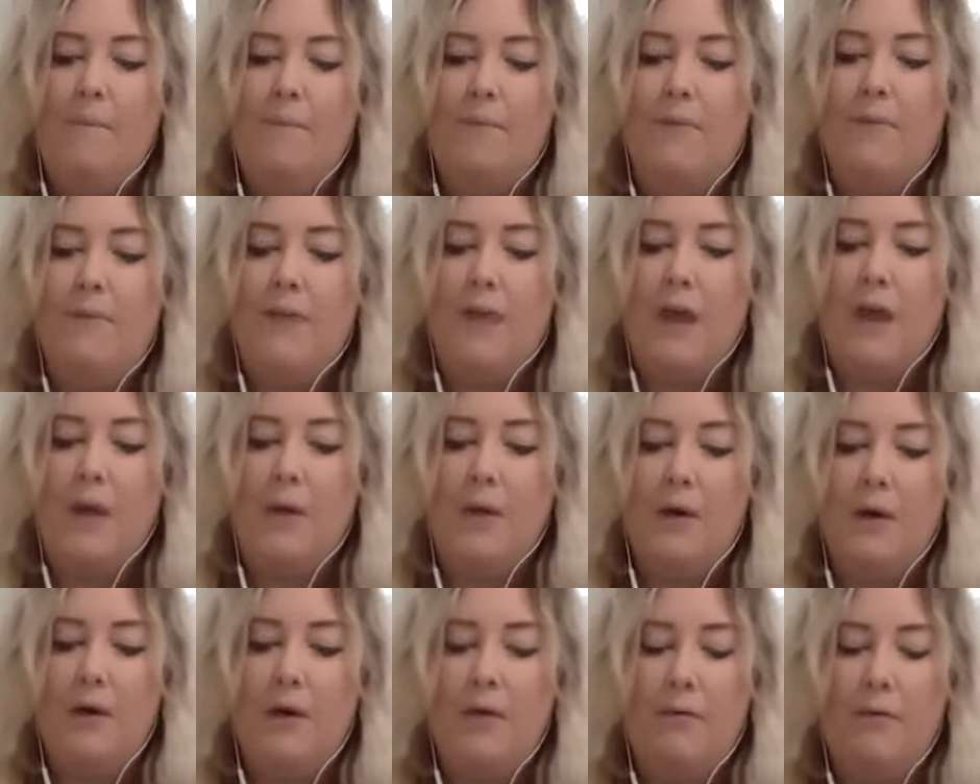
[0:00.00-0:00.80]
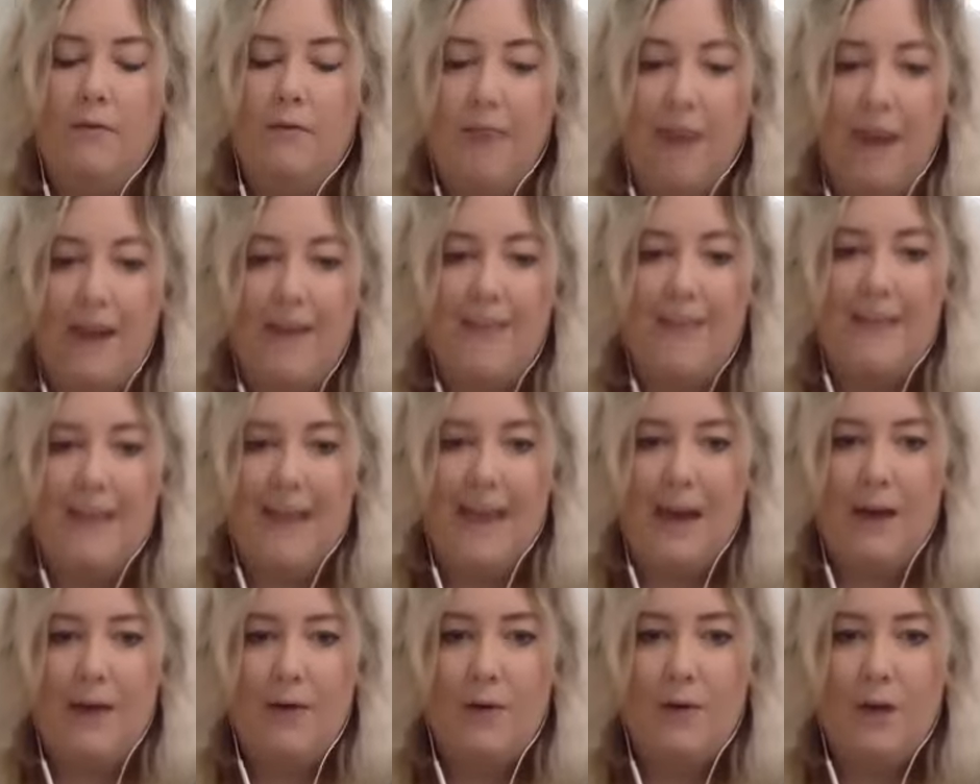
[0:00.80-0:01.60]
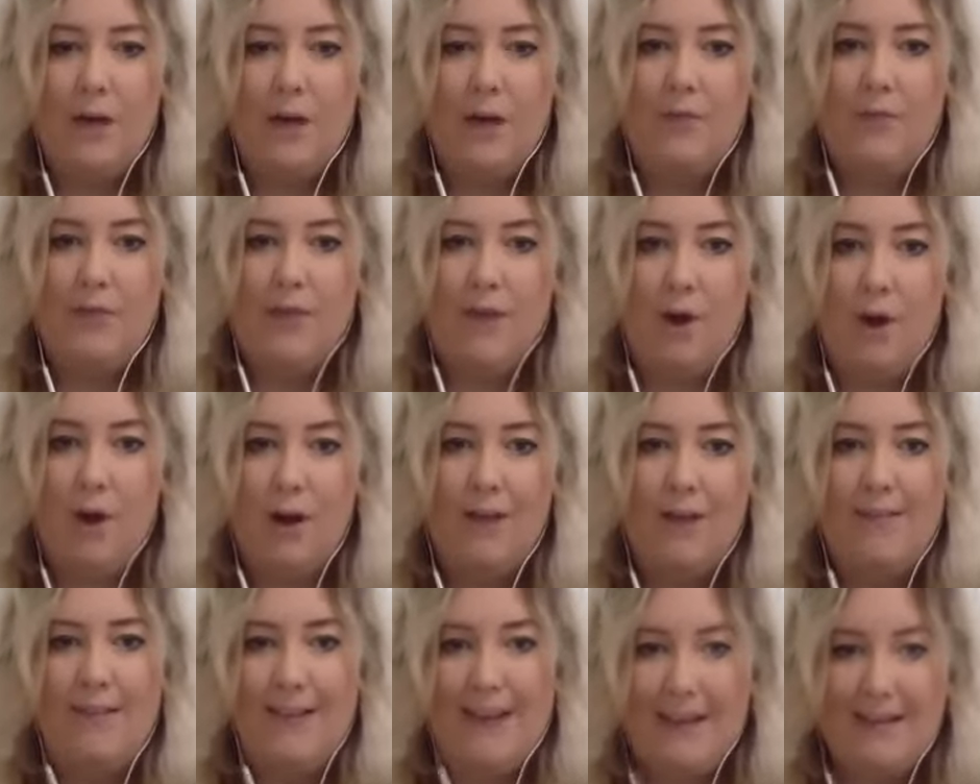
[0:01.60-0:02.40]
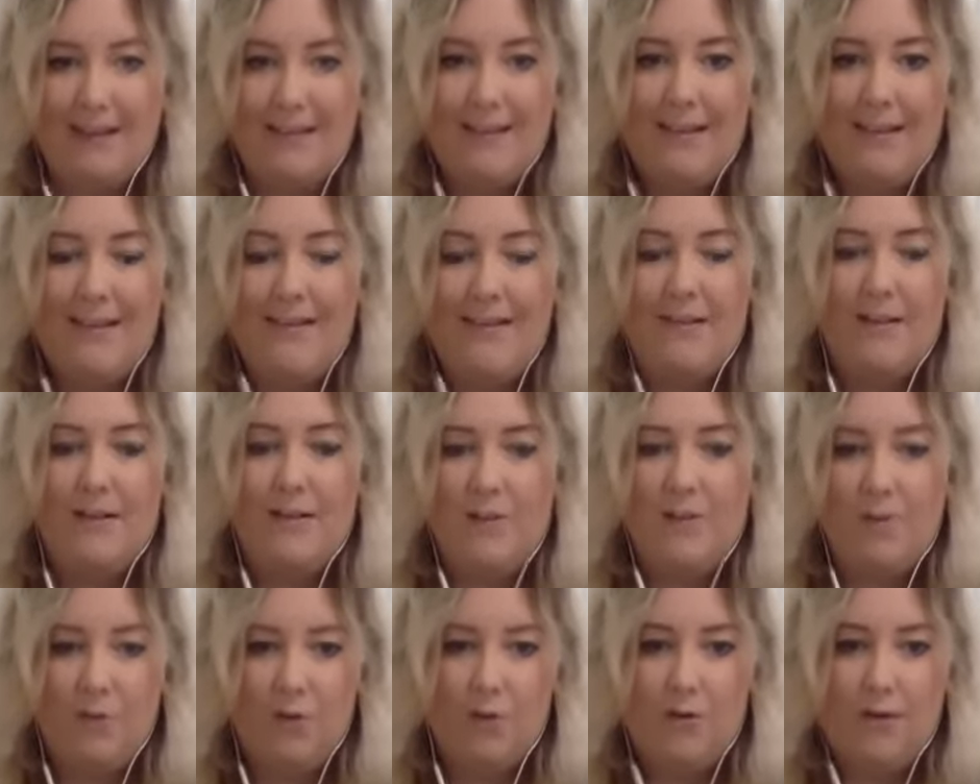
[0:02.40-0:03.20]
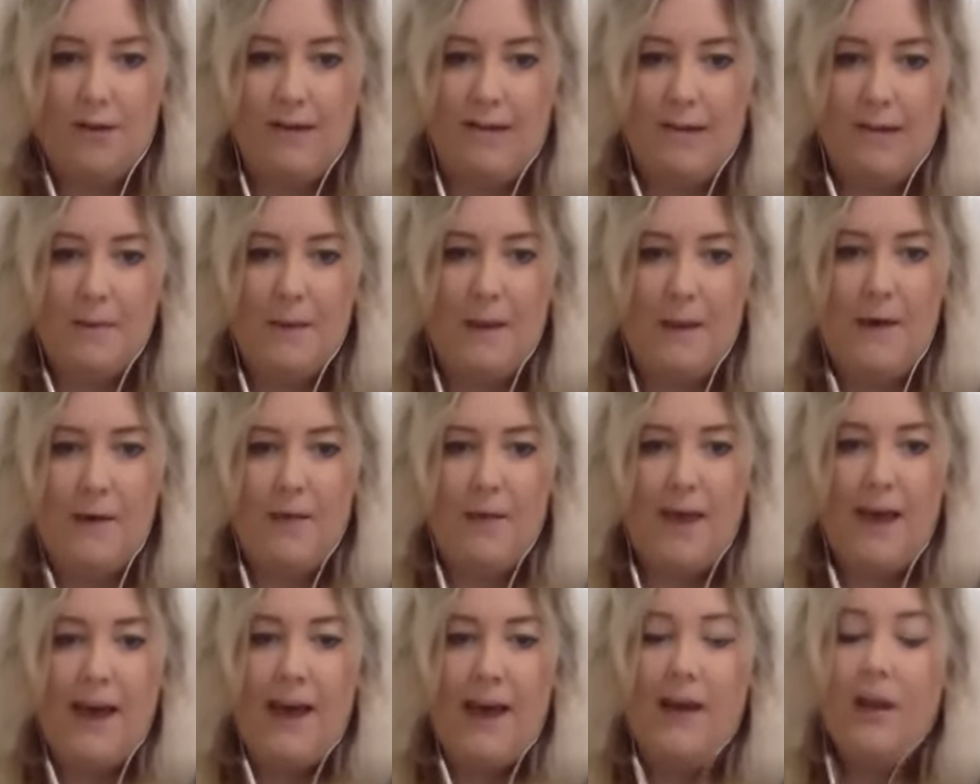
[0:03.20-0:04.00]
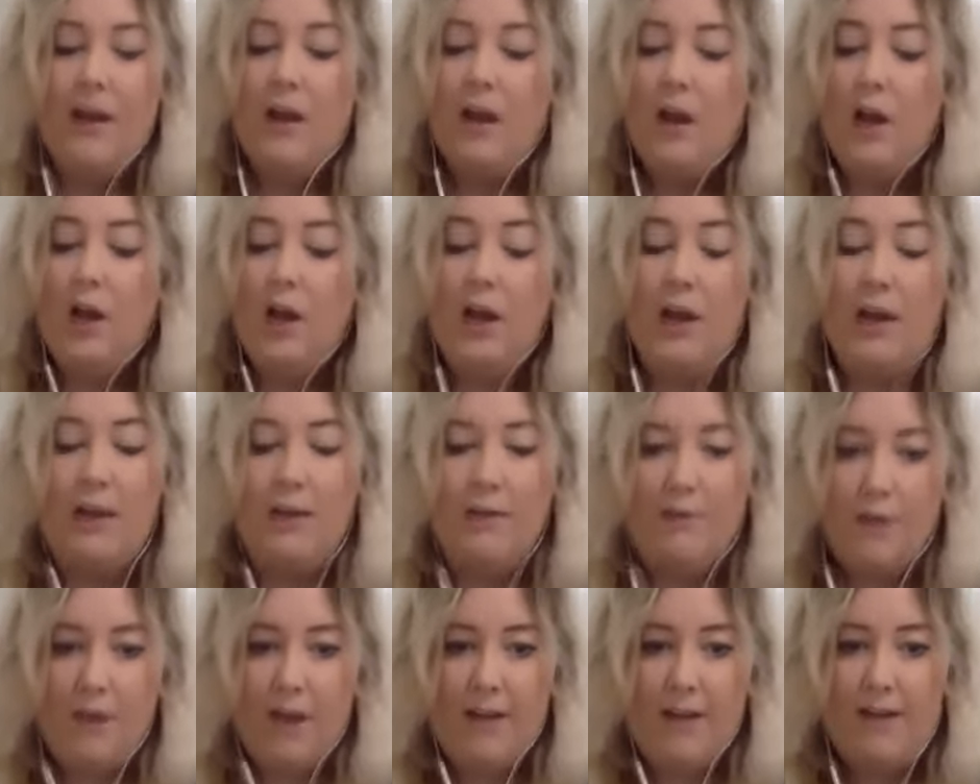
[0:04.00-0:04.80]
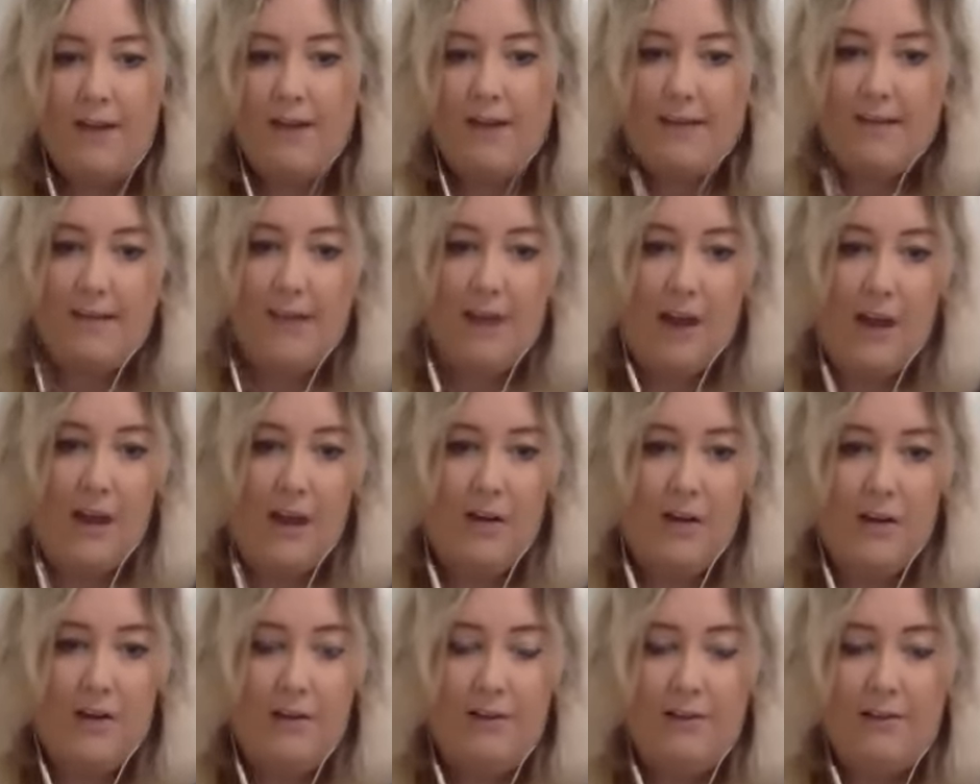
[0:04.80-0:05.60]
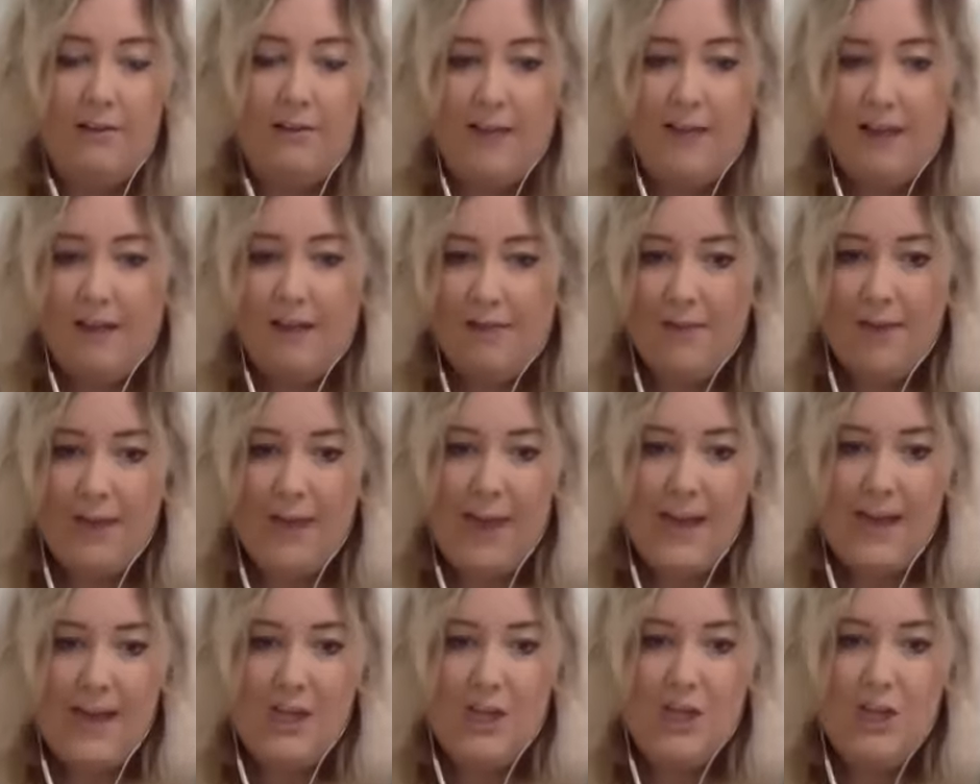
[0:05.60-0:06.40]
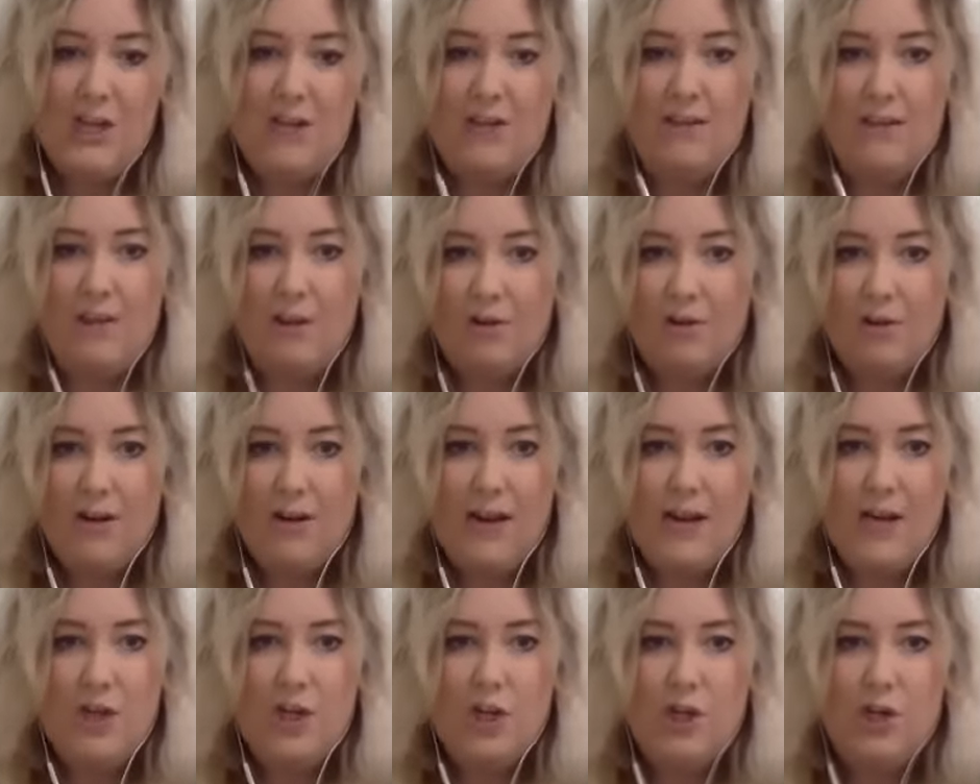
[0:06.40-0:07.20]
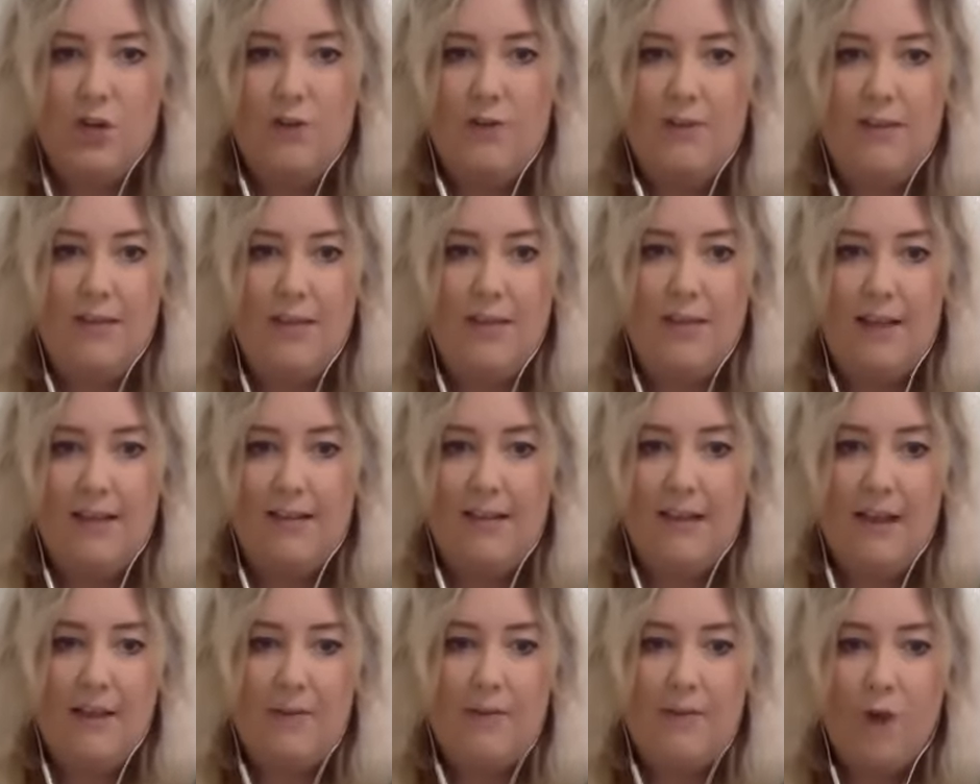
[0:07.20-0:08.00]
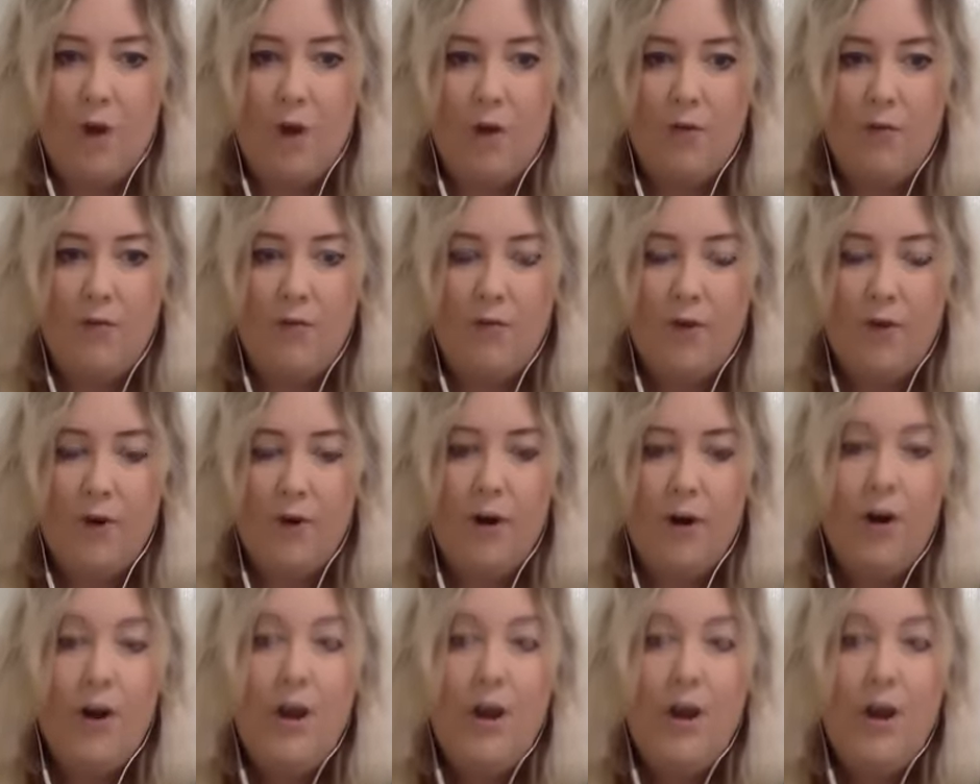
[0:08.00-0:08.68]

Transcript: So finding out kind of the honest answers and the stories about that, looking for those external certifications and credentials and things that they've gone for.